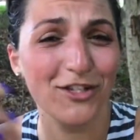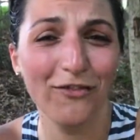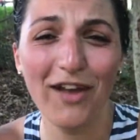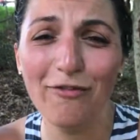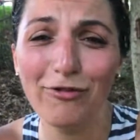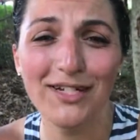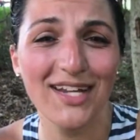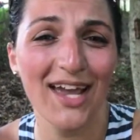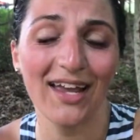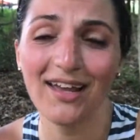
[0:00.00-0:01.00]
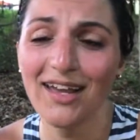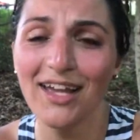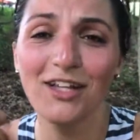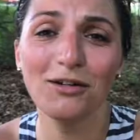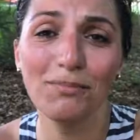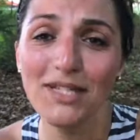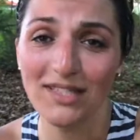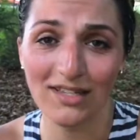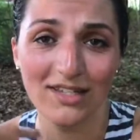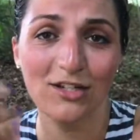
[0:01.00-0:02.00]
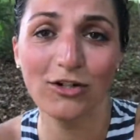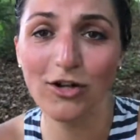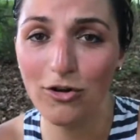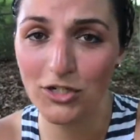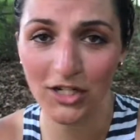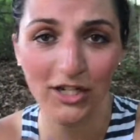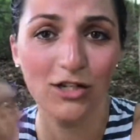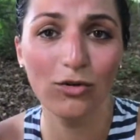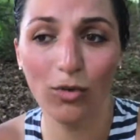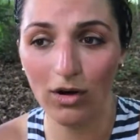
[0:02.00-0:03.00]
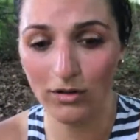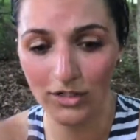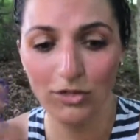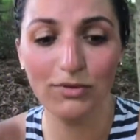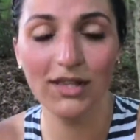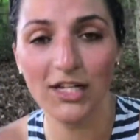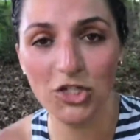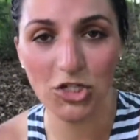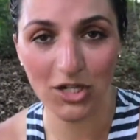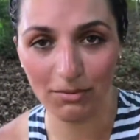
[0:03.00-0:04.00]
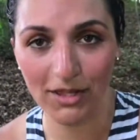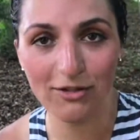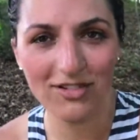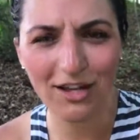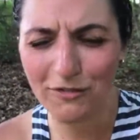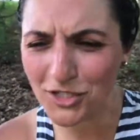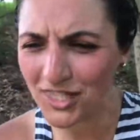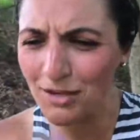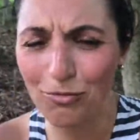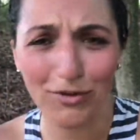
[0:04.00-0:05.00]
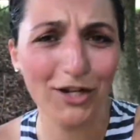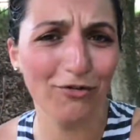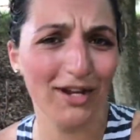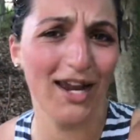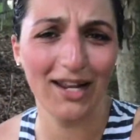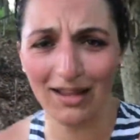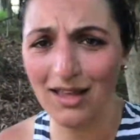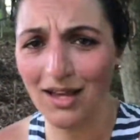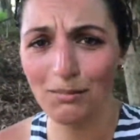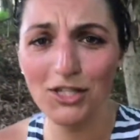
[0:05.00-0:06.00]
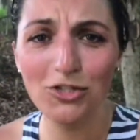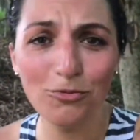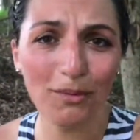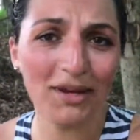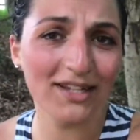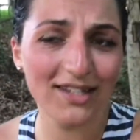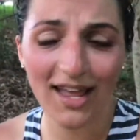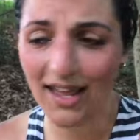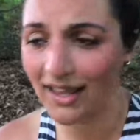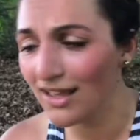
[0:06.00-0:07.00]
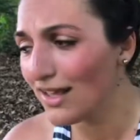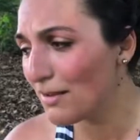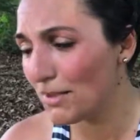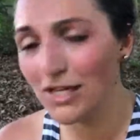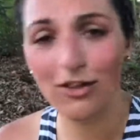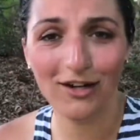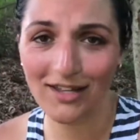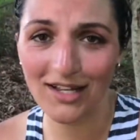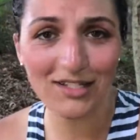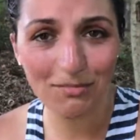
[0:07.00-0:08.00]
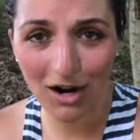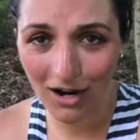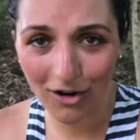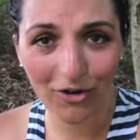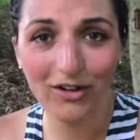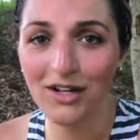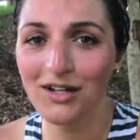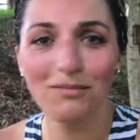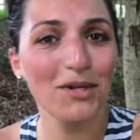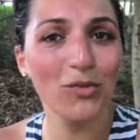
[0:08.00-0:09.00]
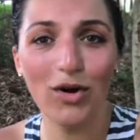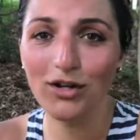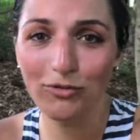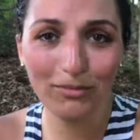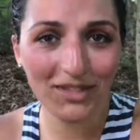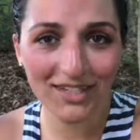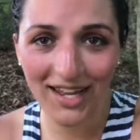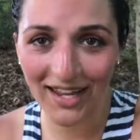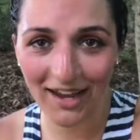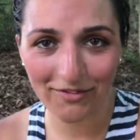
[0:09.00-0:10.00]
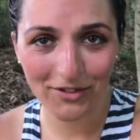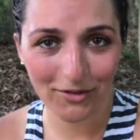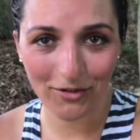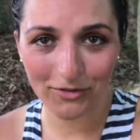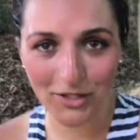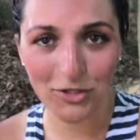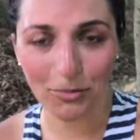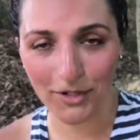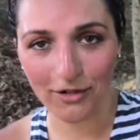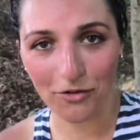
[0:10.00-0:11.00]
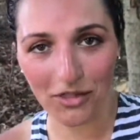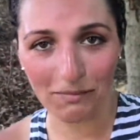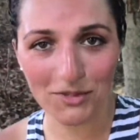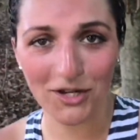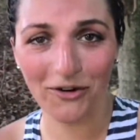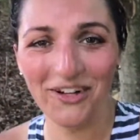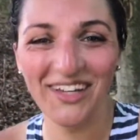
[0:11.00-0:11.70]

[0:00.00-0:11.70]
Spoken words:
every day, in your business, in your coaching, in your world, in your relationship. Let yourself just keep recreating. Be Superman today, be Clark Kent tomorrow, be Wonder Woman the day after. We're going with a superhero theme. So